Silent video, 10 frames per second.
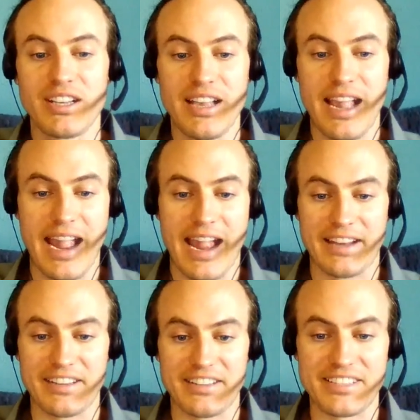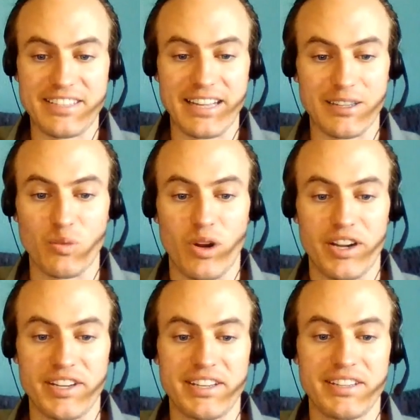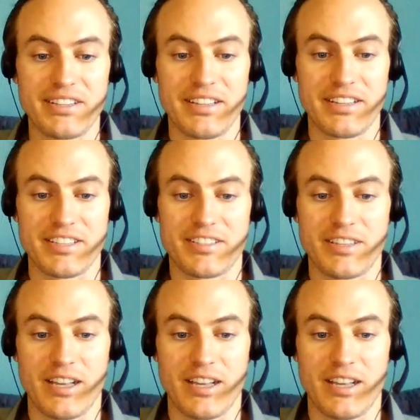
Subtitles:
And the second one is